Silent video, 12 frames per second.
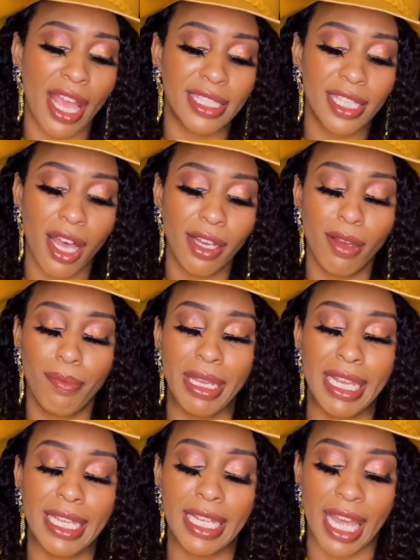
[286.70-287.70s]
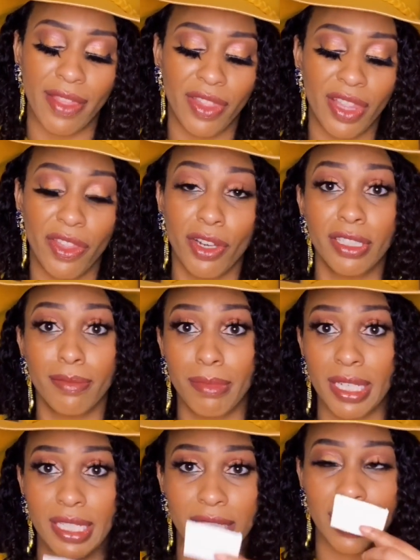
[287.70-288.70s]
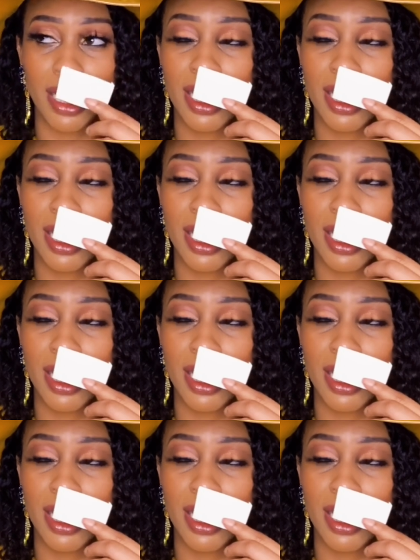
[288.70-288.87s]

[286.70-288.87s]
tonka bean, and then there's musk.